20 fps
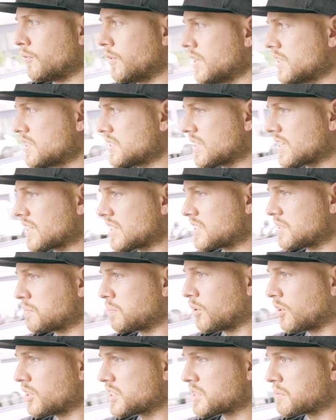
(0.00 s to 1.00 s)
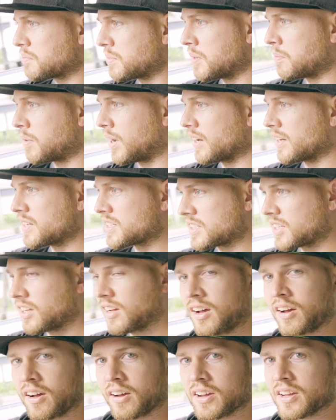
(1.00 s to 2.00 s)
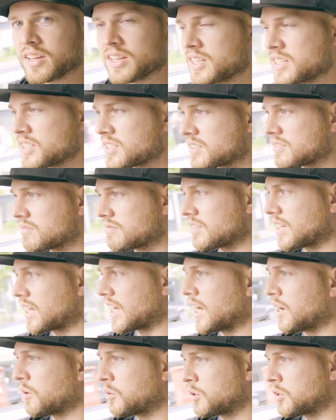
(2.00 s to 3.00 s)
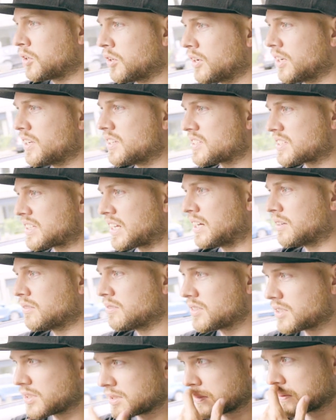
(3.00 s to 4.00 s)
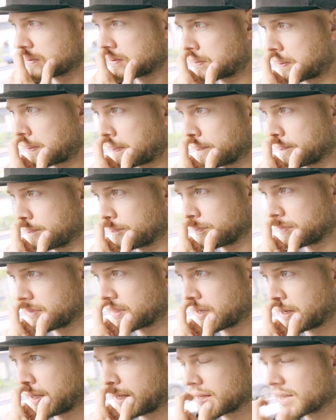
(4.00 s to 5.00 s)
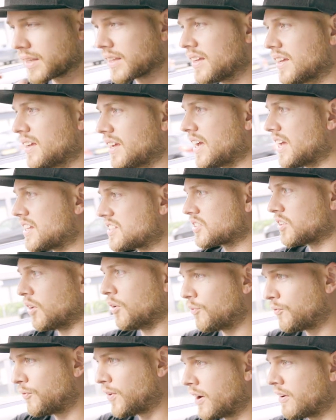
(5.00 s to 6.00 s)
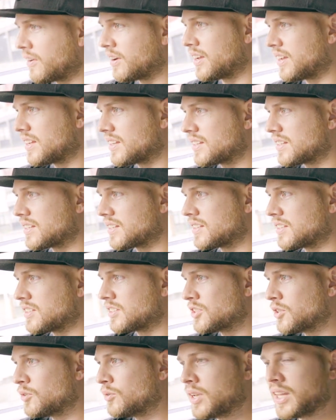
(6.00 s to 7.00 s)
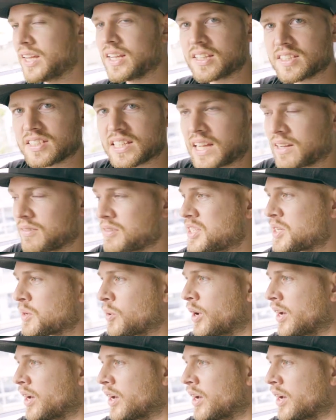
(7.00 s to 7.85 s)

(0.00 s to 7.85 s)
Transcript: first thing that surprises me about this car is how good it sounds. Like, it's got a very unique sound to